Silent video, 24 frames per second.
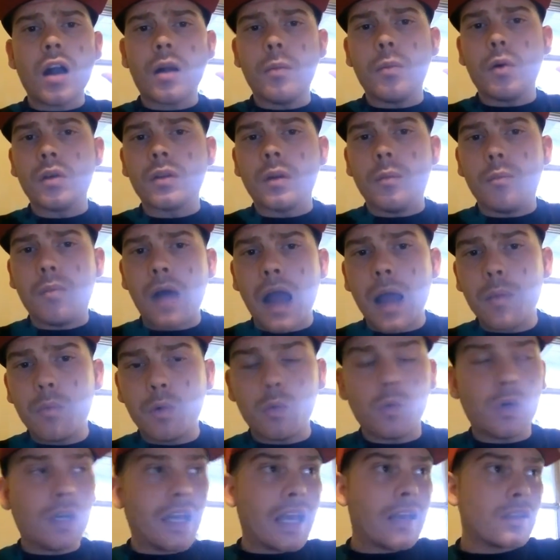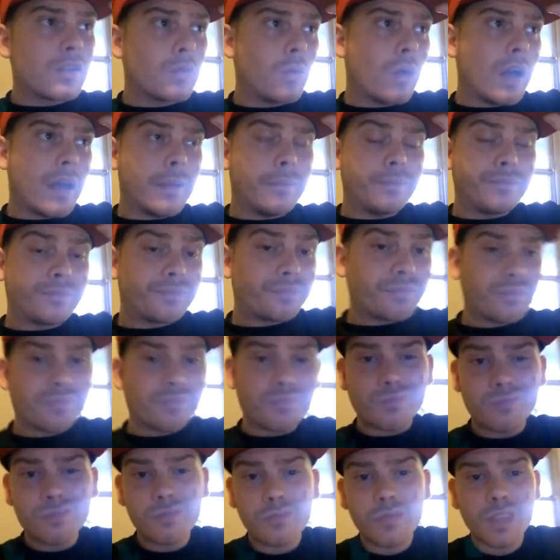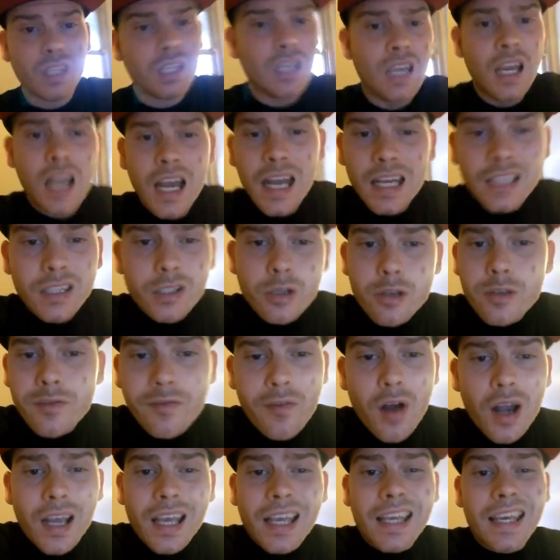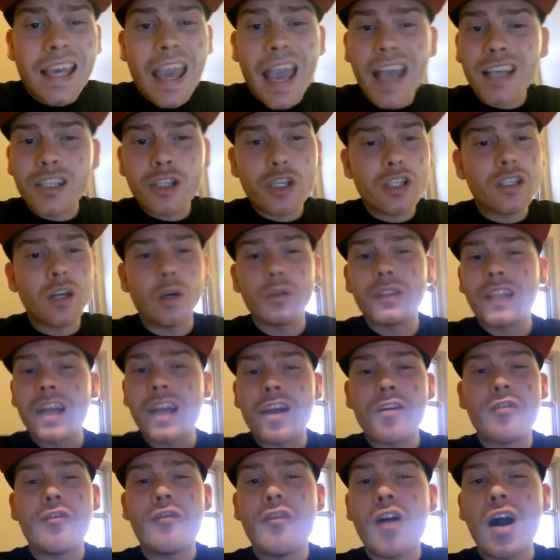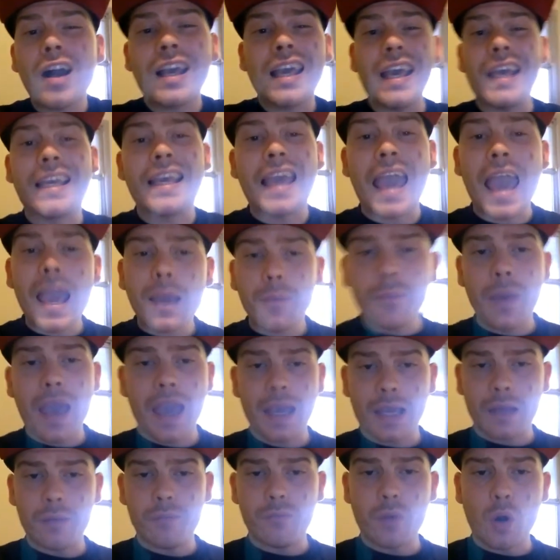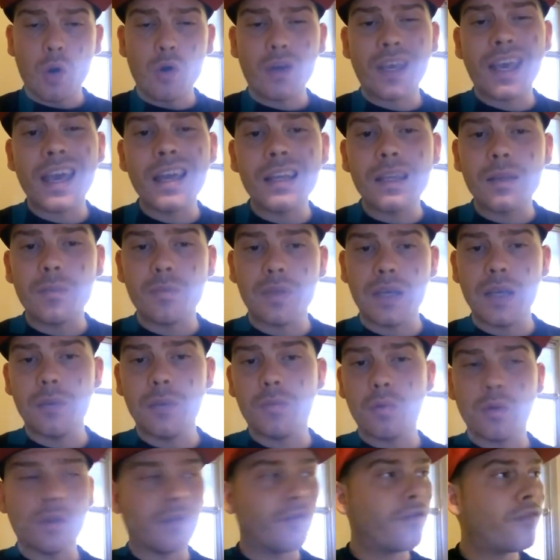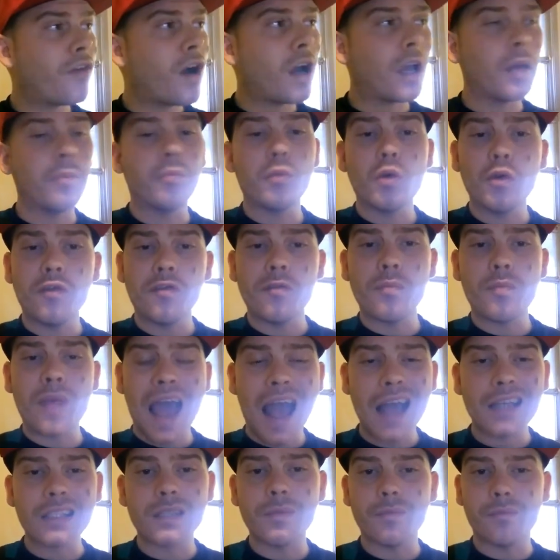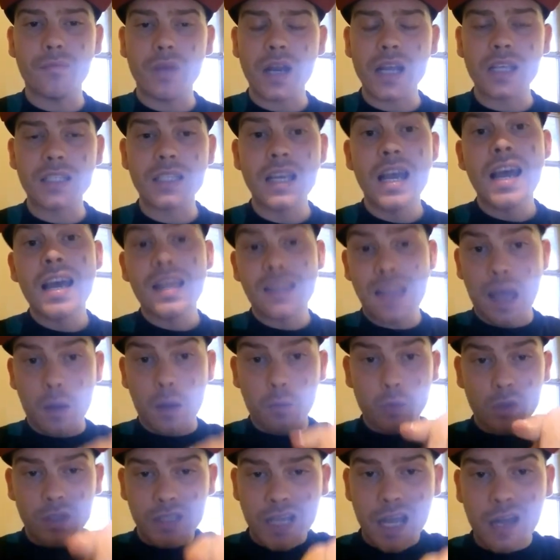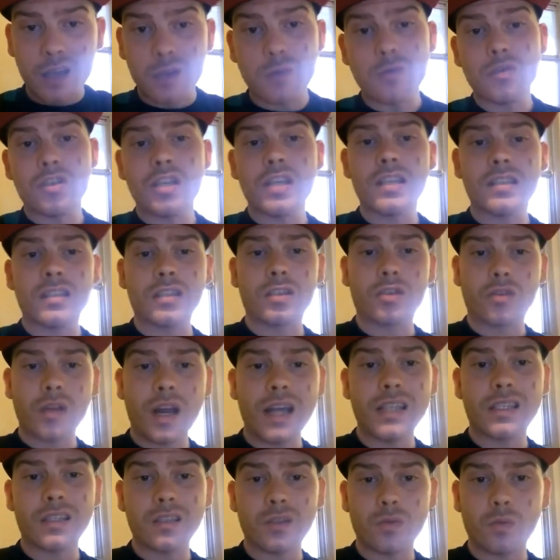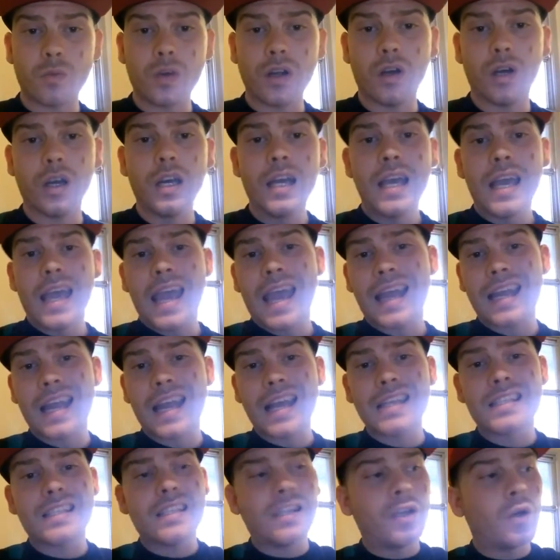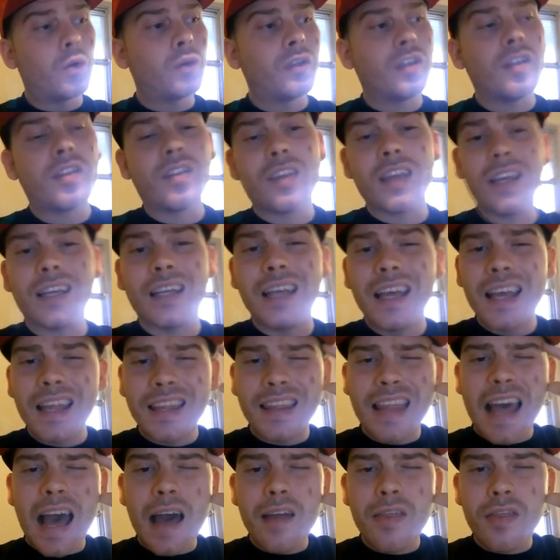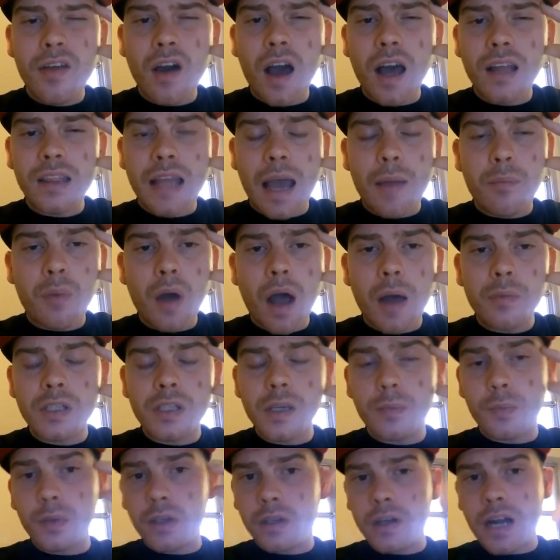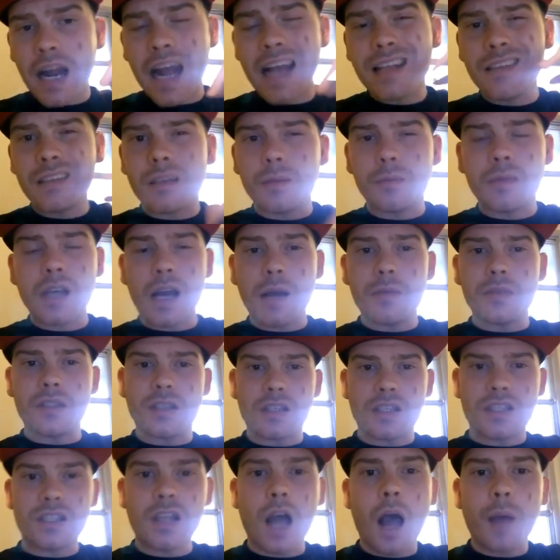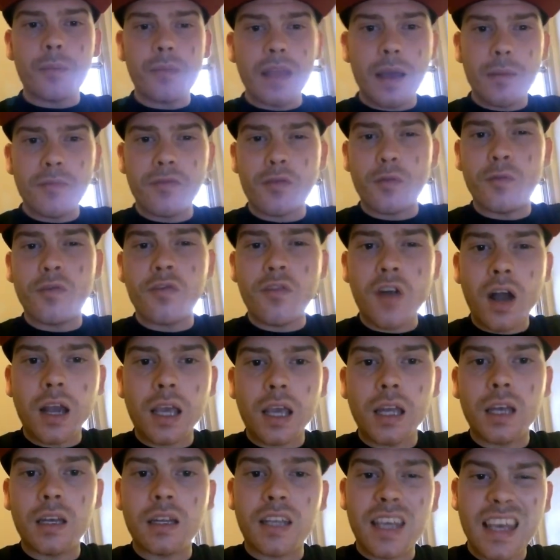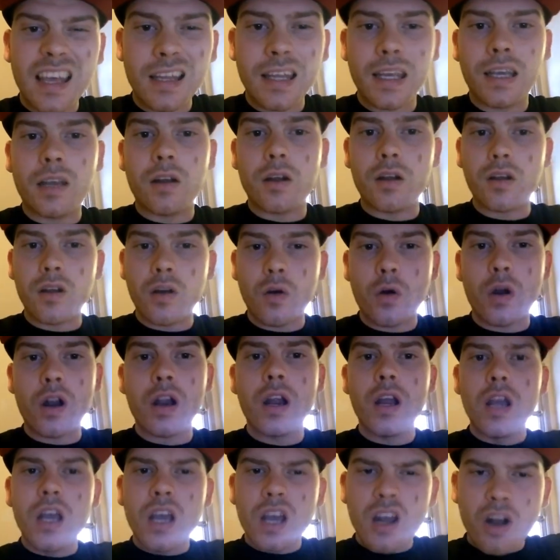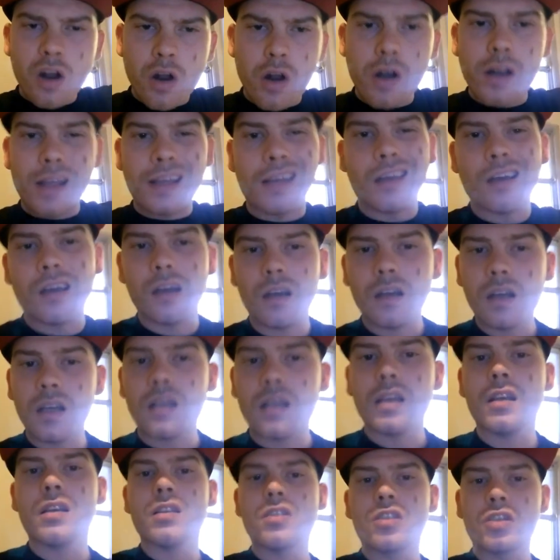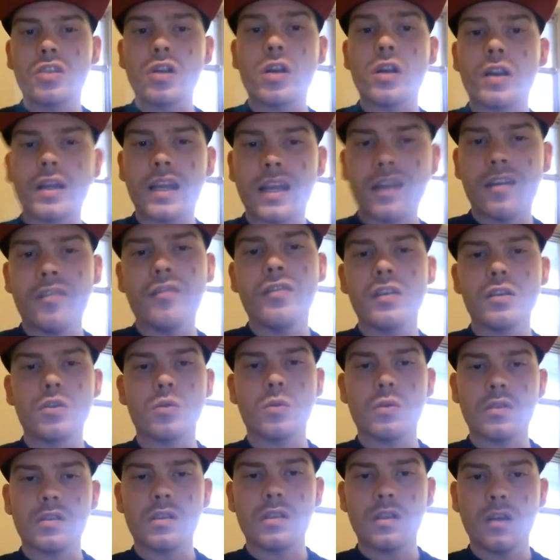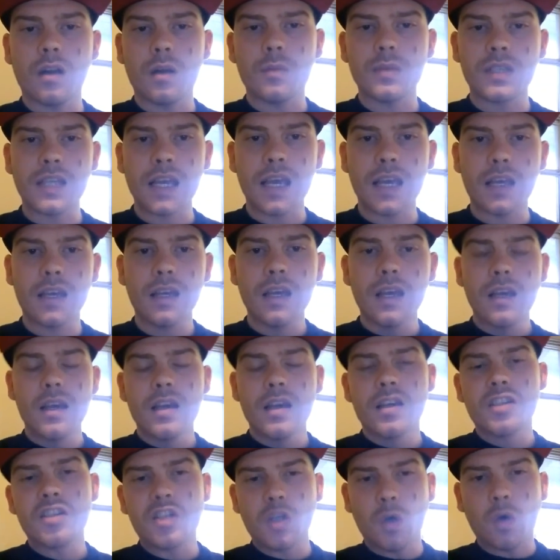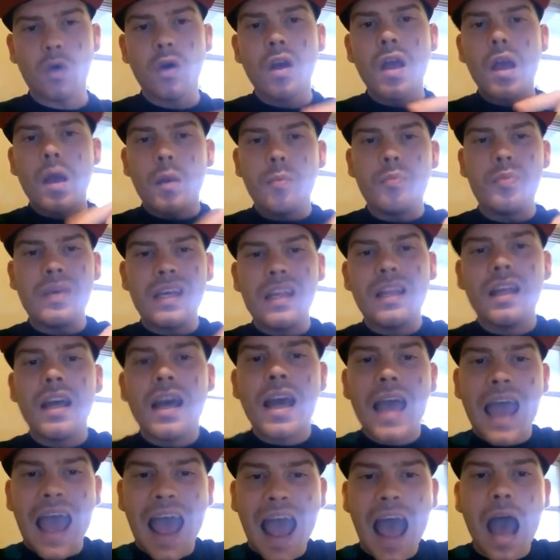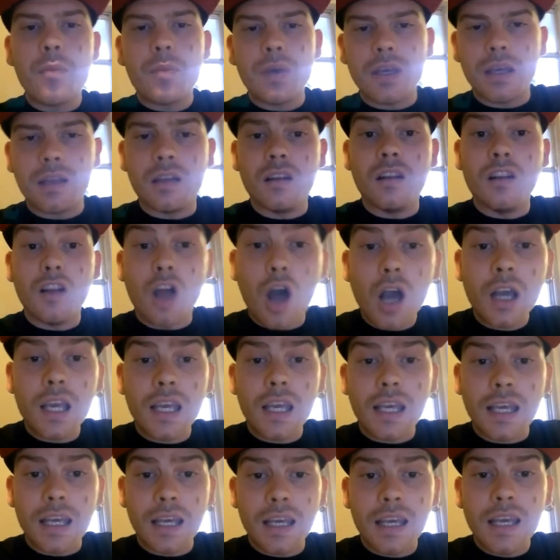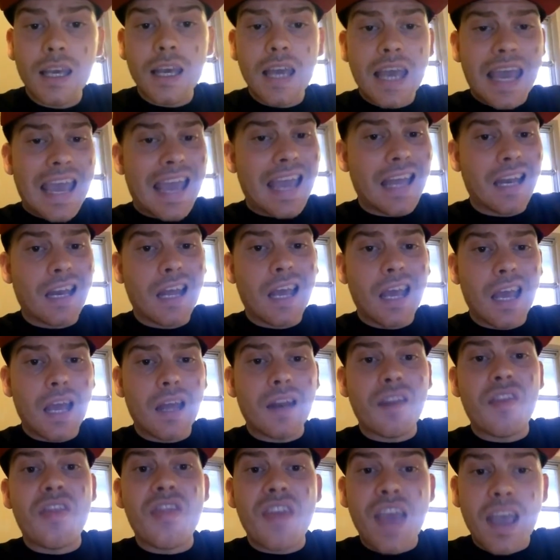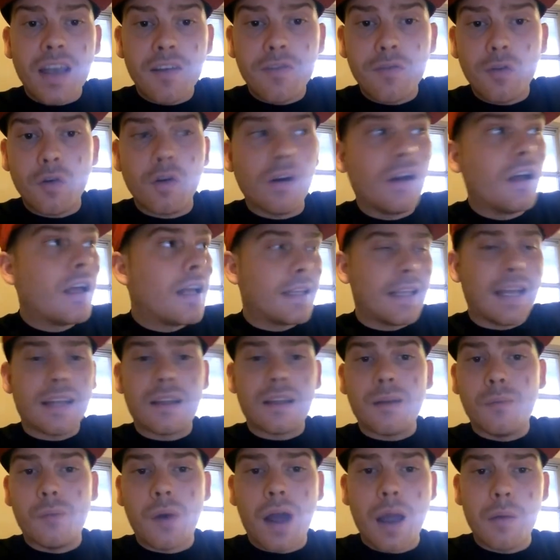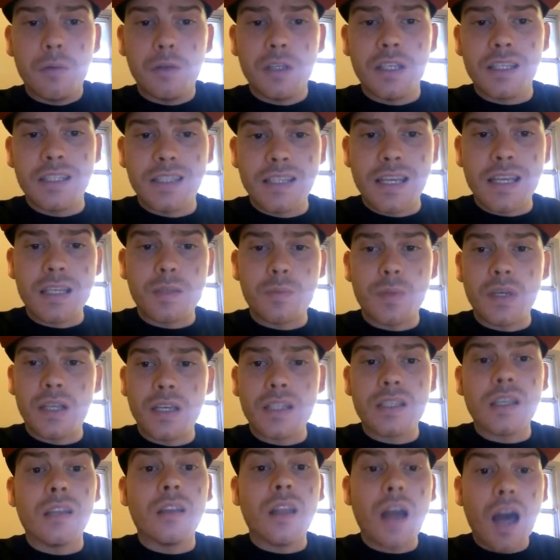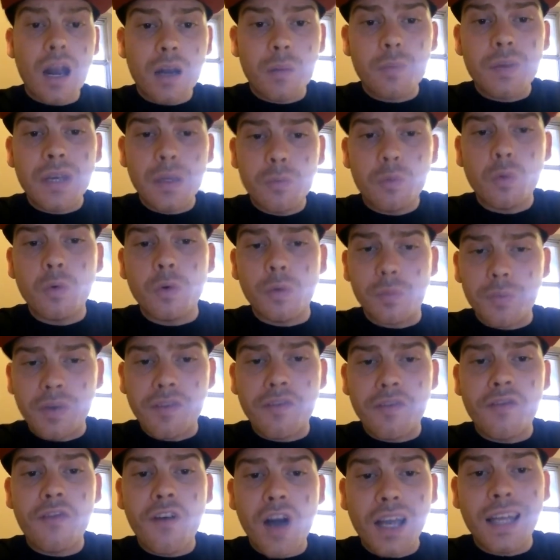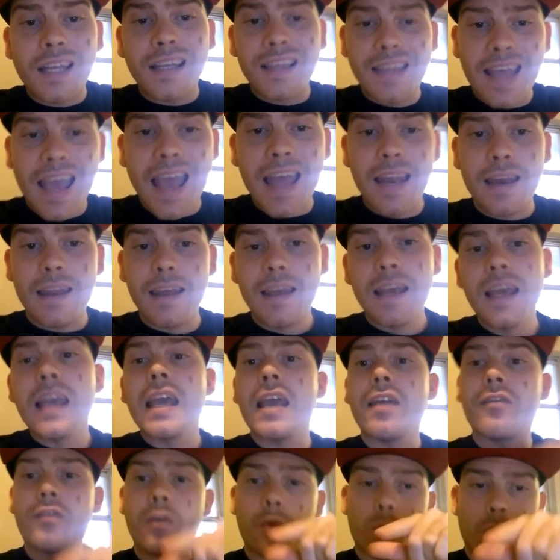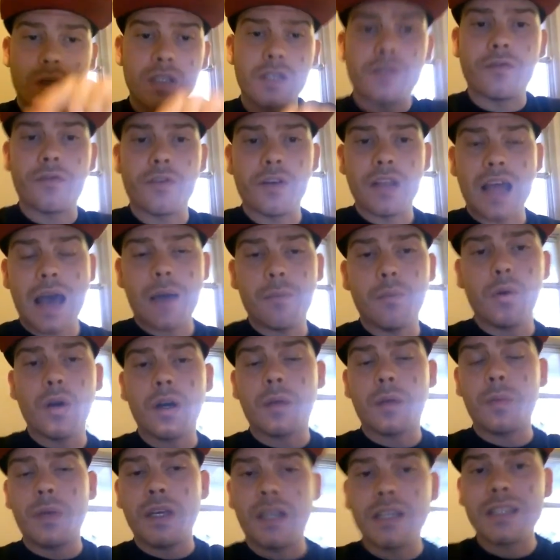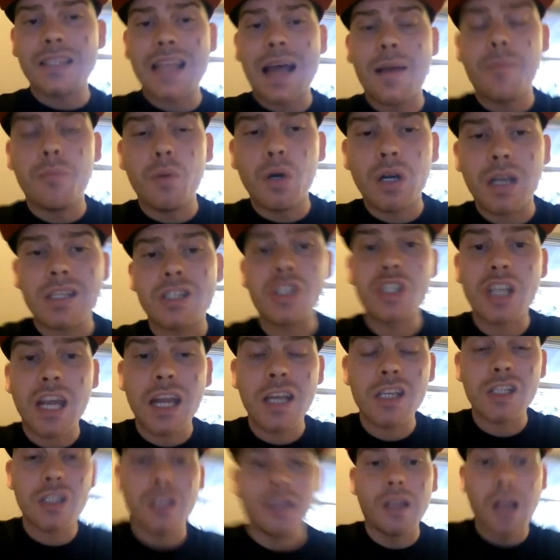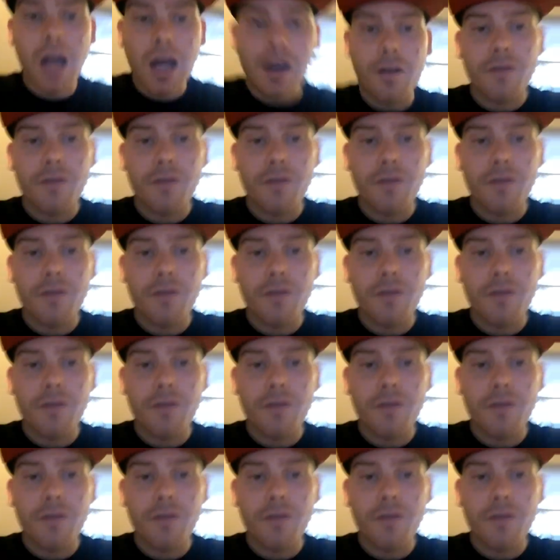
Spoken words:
about the Bible, well, guess what? There's fucking gangsters out there fucking gangbanging, bro, killing people and fucking moving packs and bricks that will tell you Jesus Christ is real. And that's the only thing, that thought that pops up in their head sometimes to stop them from fucking killing or hurting certain individuals, you know what I'm saying? So be happy and lucky and thankful that the Bible exists, because a lot of people would be fucking dead if it wasn't for that book, because that book has changed a lot